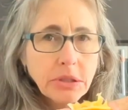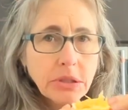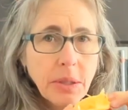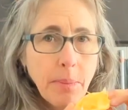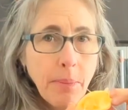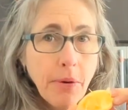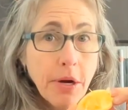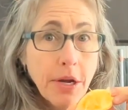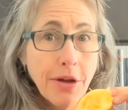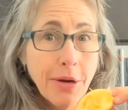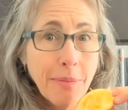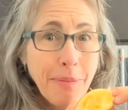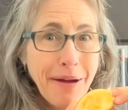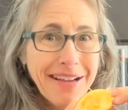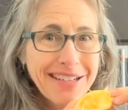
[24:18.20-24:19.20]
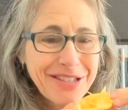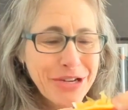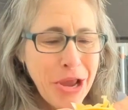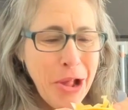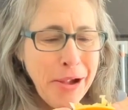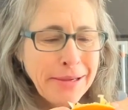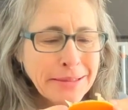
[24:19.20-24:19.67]
pretty good punch.
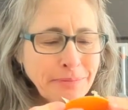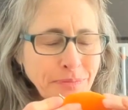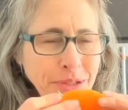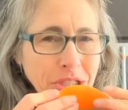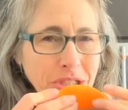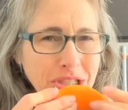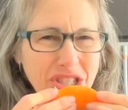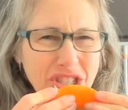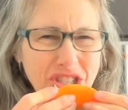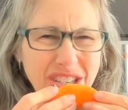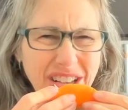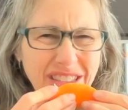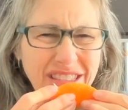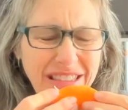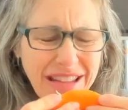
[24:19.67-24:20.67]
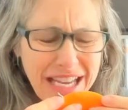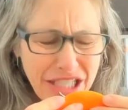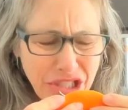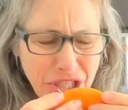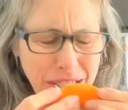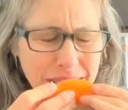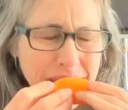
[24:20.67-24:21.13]
This is
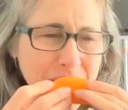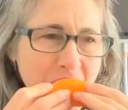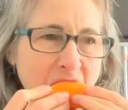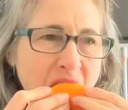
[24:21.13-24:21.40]
delicious.